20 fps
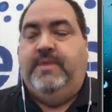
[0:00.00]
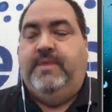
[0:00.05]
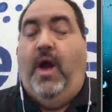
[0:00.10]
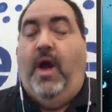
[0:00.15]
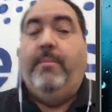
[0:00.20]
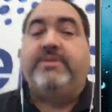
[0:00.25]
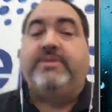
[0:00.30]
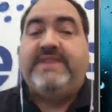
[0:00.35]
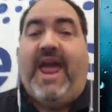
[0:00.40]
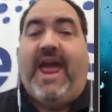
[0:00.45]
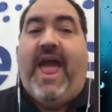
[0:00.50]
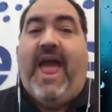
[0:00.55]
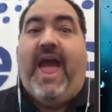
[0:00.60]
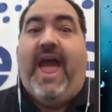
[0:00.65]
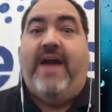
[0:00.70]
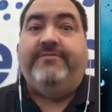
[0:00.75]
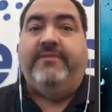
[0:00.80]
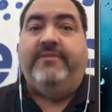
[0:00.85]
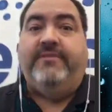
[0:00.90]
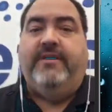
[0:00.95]
Almost
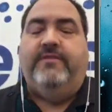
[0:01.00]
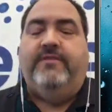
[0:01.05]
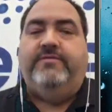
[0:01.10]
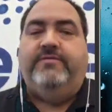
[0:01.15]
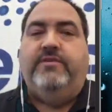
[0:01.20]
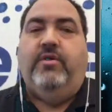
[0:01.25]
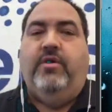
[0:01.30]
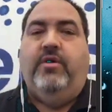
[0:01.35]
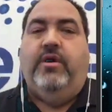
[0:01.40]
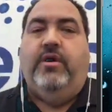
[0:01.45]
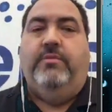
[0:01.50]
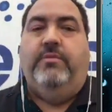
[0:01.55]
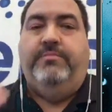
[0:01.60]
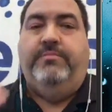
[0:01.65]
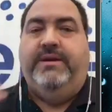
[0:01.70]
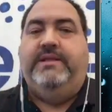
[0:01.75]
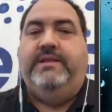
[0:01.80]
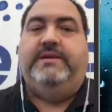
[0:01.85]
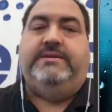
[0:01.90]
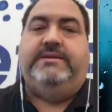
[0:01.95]
half of your
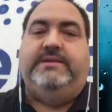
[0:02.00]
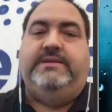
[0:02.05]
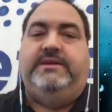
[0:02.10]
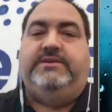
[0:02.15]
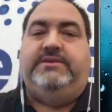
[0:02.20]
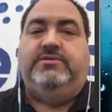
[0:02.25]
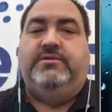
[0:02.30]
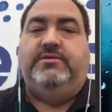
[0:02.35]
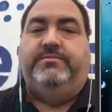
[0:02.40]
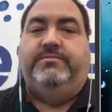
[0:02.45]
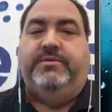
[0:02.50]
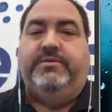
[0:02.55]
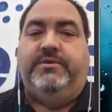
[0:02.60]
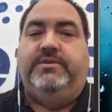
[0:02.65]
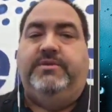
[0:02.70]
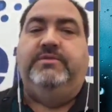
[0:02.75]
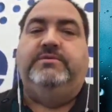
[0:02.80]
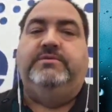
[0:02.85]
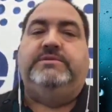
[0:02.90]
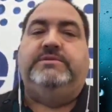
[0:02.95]
ability to
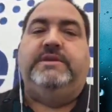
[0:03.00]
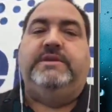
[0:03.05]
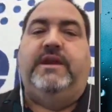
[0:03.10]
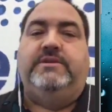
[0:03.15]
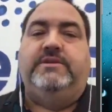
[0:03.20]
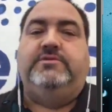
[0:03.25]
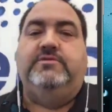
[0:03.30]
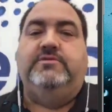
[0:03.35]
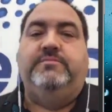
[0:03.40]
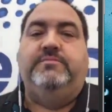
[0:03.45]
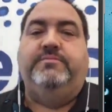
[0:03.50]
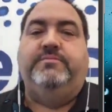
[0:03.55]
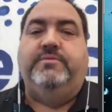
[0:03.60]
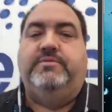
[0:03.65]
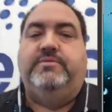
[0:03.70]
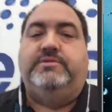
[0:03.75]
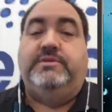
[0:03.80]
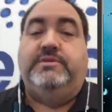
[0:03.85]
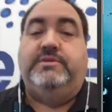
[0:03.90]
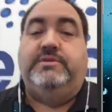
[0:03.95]
produce and to
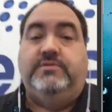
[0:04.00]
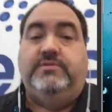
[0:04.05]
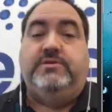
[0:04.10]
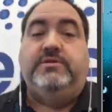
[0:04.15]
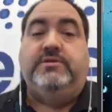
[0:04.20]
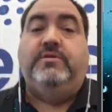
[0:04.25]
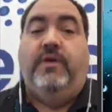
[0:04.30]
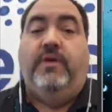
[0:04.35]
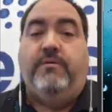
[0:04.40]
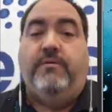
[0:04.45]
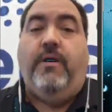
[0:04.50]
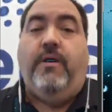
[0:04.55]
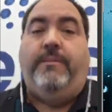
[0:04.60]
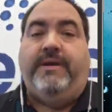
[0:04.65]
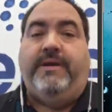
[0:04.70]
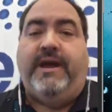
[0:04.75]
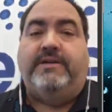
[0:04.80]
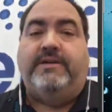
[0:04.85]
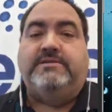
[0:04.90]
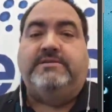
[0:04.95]
do
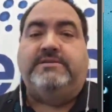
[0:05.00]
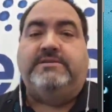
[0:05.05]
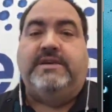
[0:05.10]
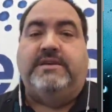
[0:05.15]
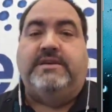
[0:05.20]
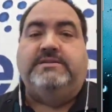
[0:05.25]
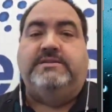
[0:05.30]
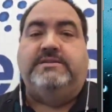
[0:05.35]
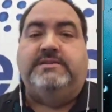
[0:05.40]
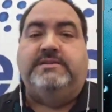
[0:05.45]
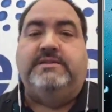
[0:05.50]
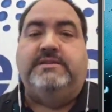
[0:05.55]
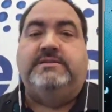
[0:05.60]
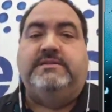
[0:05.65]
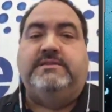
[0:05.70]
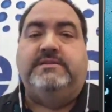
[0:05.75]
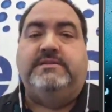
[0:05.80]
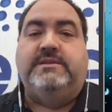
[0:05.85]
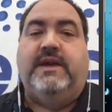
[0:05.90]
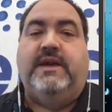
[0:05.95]
aerobic exercises
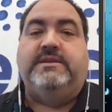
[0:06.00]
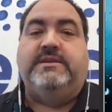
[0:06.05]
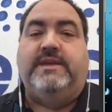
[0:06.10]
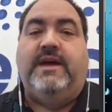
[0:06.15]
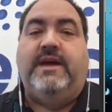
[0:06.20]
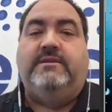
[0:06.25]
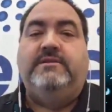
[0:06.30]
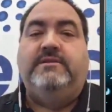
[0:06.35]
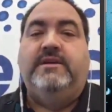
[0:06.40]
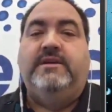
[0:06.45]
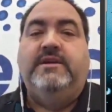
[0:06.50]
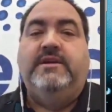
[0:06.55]
is cut down.